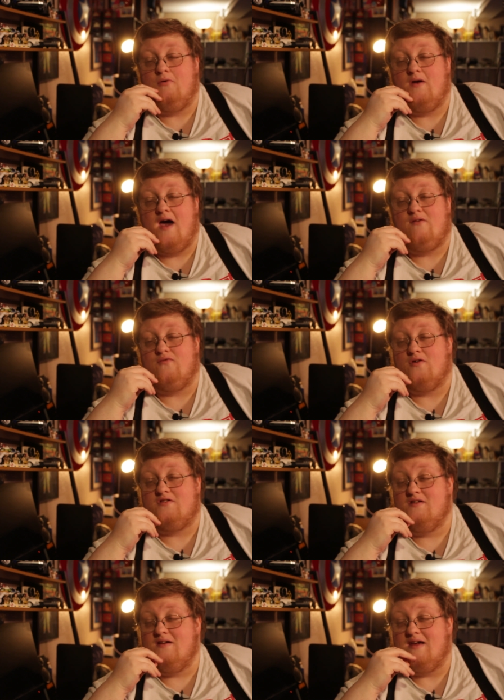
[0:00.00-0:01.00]
put
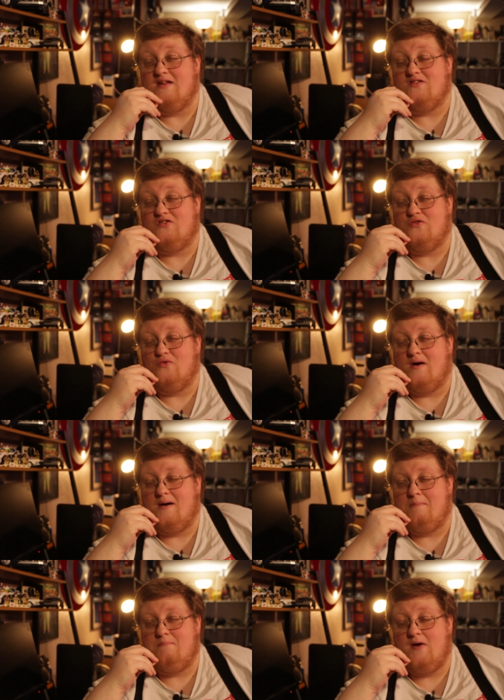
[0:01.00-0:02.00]
effort into